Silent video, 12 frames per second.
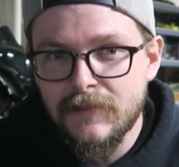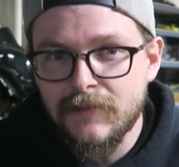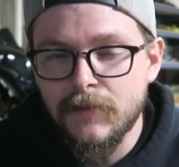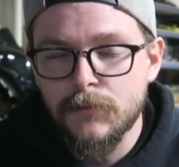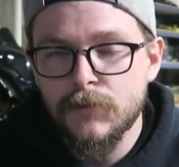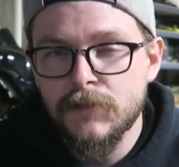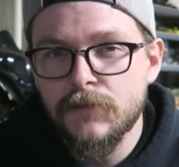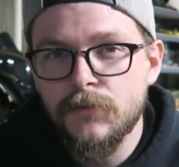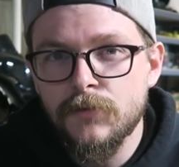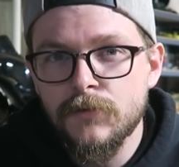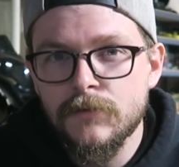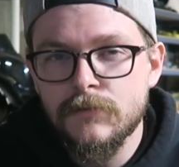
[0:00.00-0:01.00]
get
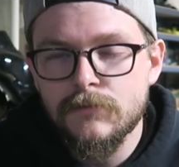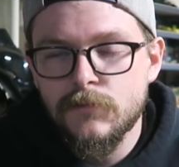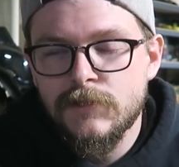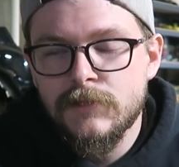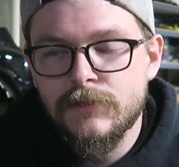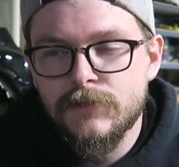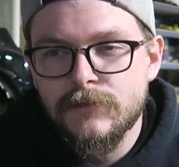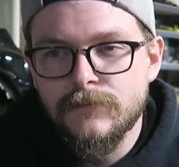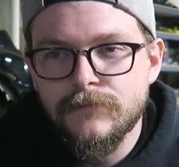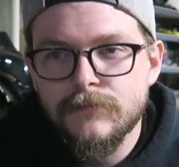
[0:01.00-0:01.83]
ridiculed, which,